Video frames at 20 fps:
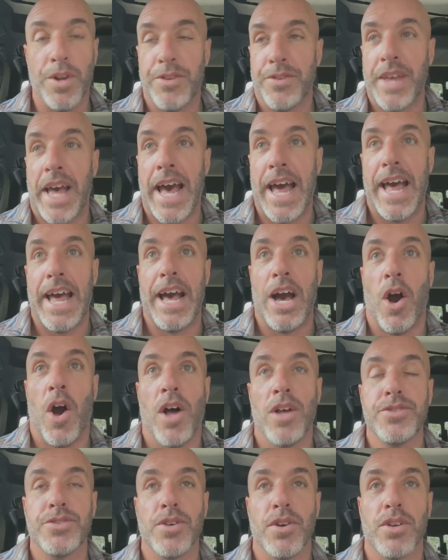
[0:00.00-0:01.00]
does that
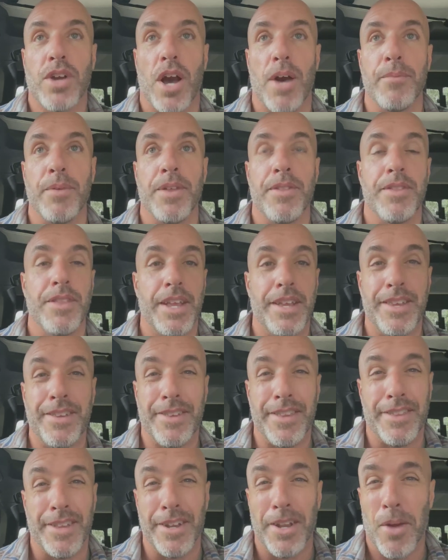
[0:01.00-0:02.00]
also come in? Is
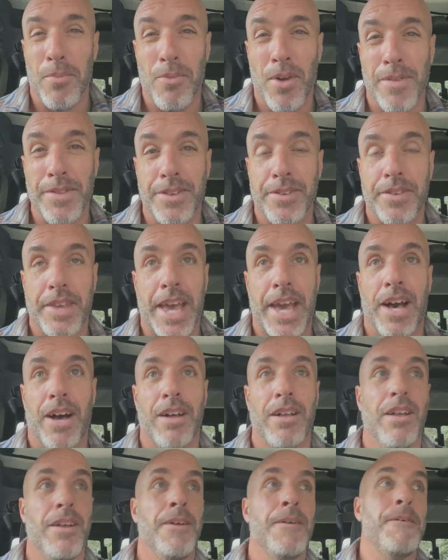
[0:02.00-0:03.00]
it the number on the
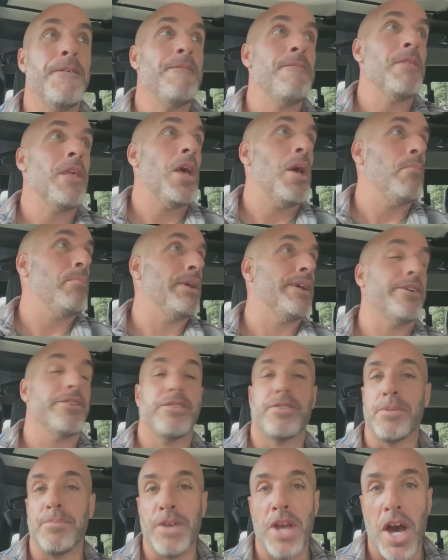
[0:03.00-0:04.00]
scale?
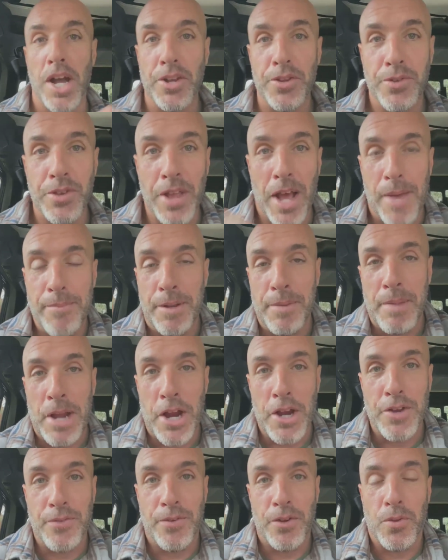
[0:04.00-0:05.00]
Because to be honest with you, I've been
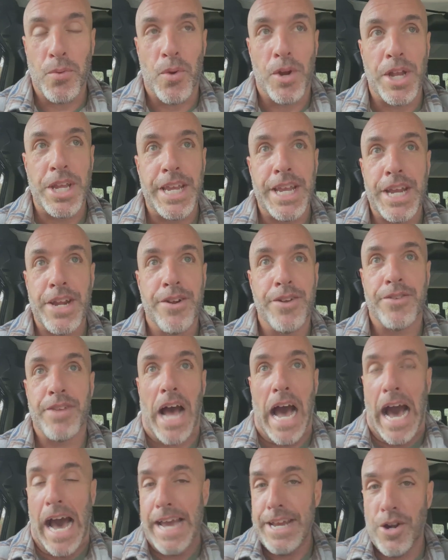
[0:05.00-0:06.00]
married for 20 years.
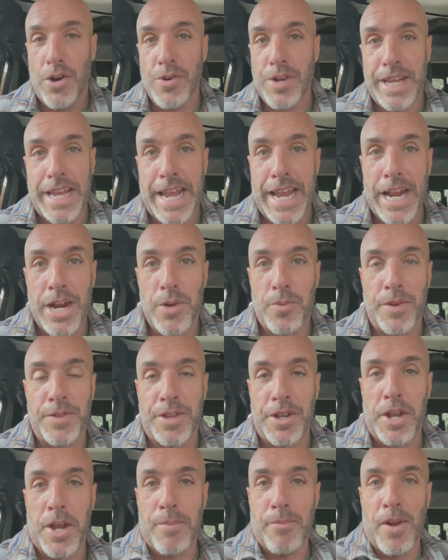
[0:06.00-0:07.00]
I don't care what
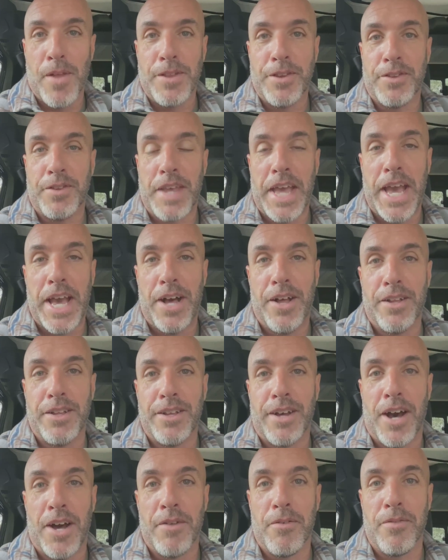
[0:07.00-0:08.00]
the number on the scale
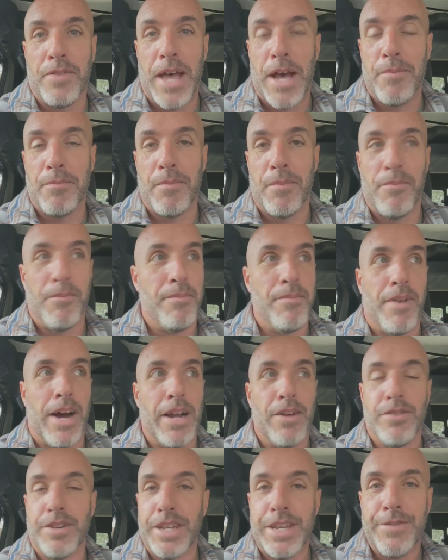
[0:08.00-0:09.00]
uh, that
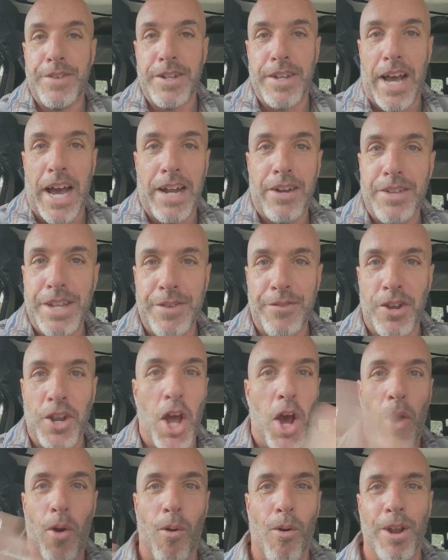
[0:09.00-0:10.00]
I don't even I don't even
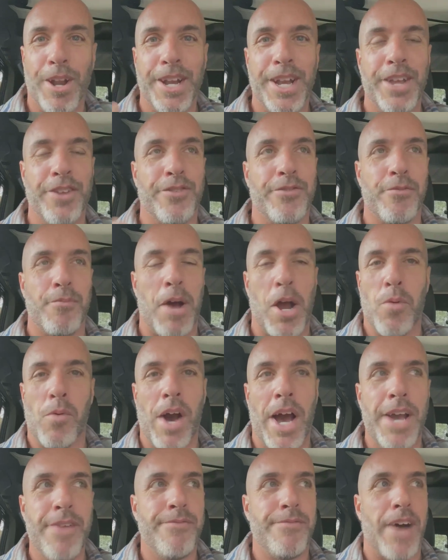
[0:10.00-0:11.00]
know what it is for my
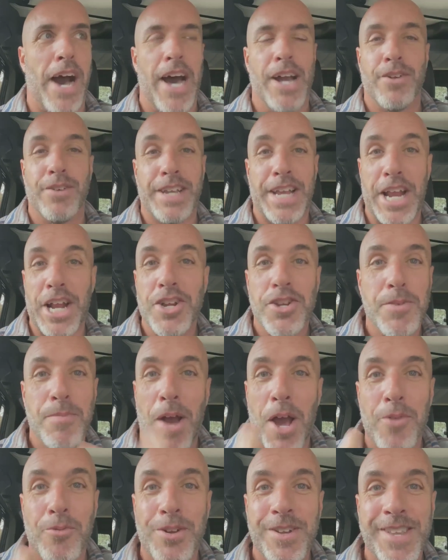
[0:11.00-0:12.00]
wife. I don't care. She
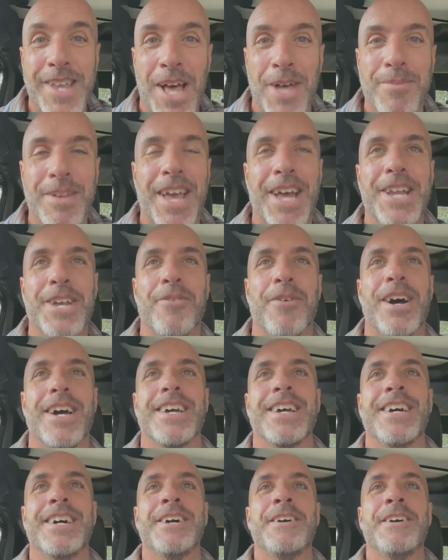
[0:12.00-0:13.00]
probably wouldn't tell me
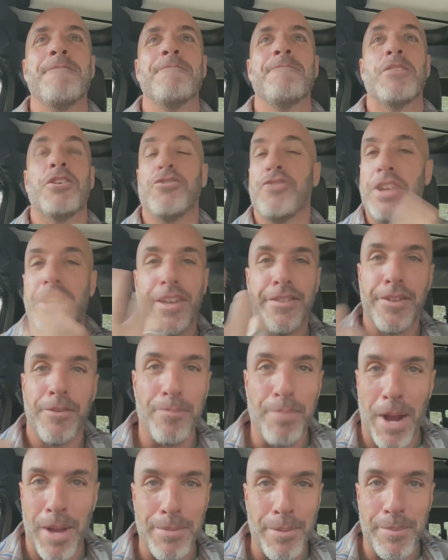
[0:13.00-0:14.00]
anyway. She doesn't
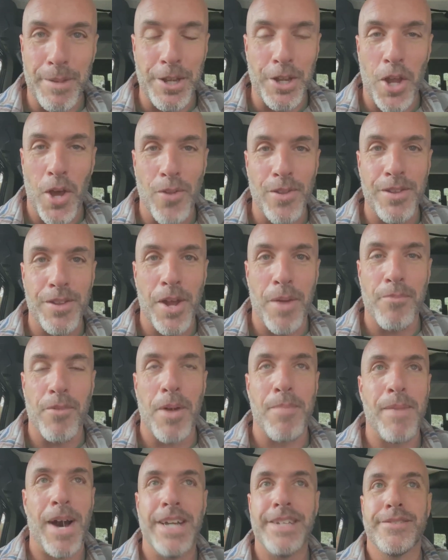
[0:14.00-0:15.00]
probably know the number
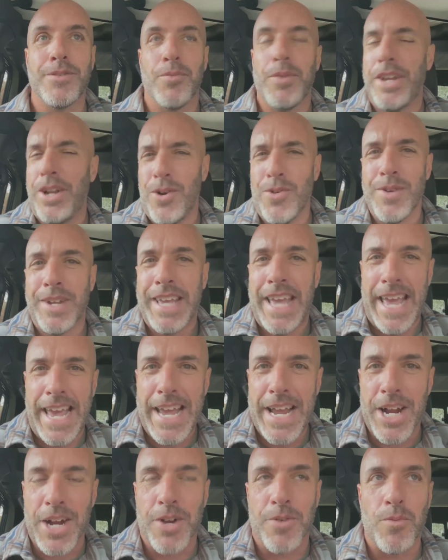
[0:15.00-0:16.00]
on my. We don't
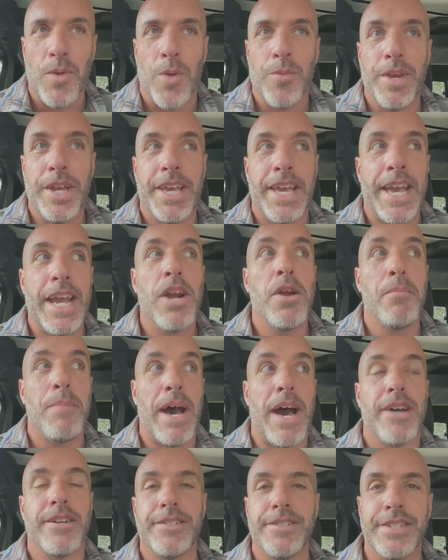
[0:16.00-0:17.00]
care. What we care
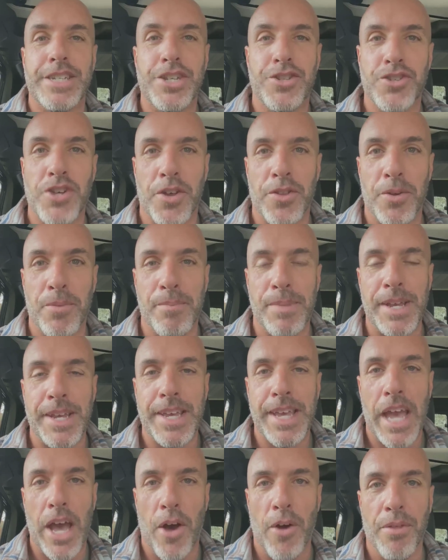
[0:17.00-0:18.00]
about is each other being
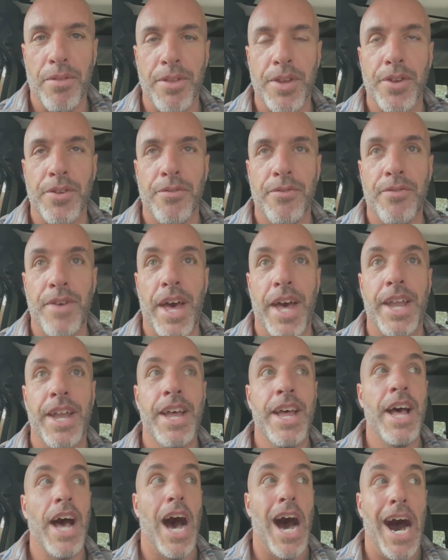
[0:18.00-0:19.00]
healthy and fit.
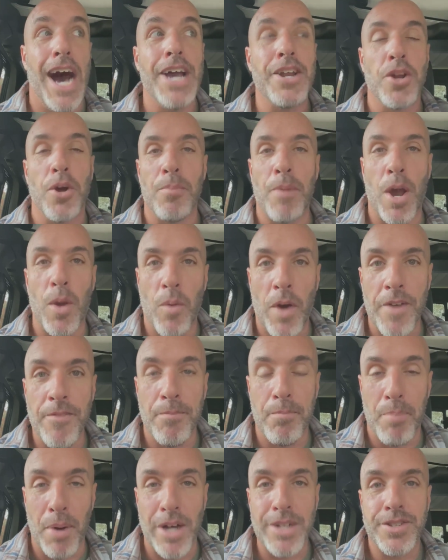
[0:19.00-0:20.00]
I know my wife
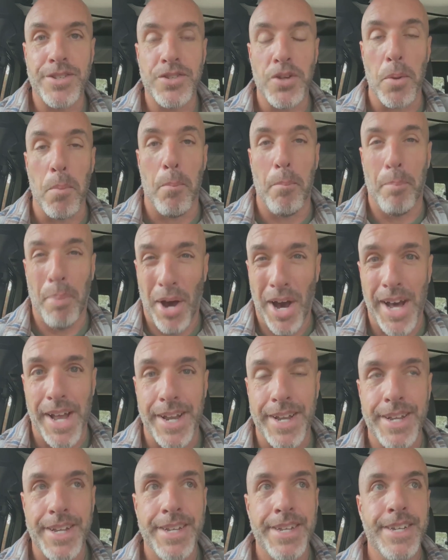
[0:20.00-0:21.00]
busts her butt
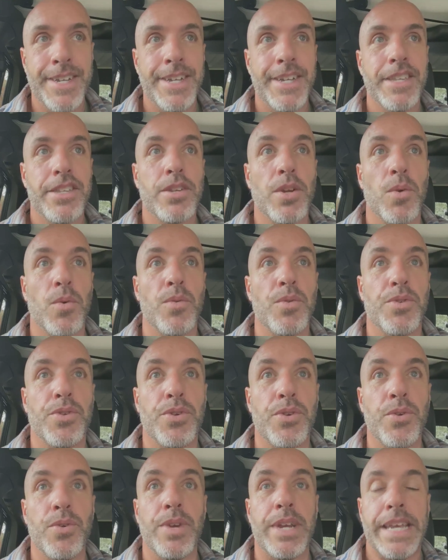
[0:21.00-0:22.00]
to
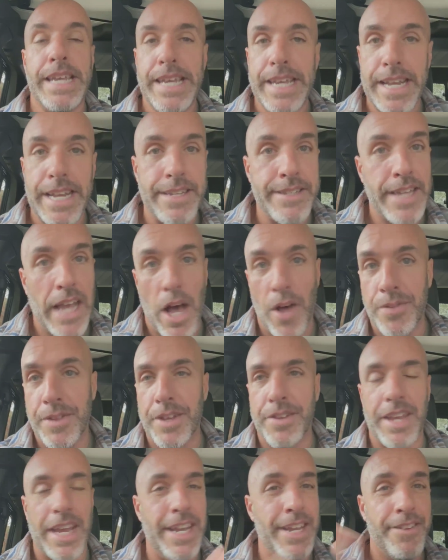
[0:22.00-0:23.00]
to eat as healthy
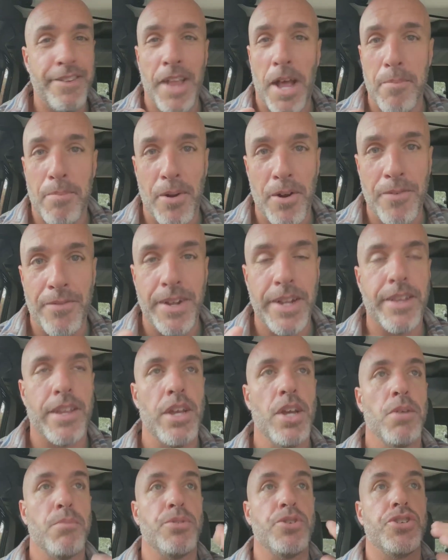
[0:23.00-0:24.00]
as, and it's not perfect,
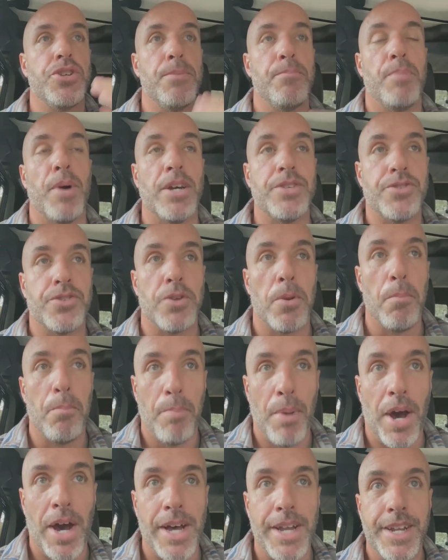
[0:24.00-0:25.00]
but she busts her
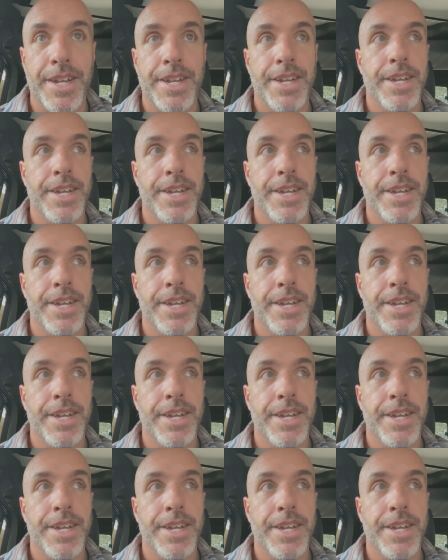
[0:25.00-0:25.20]
butt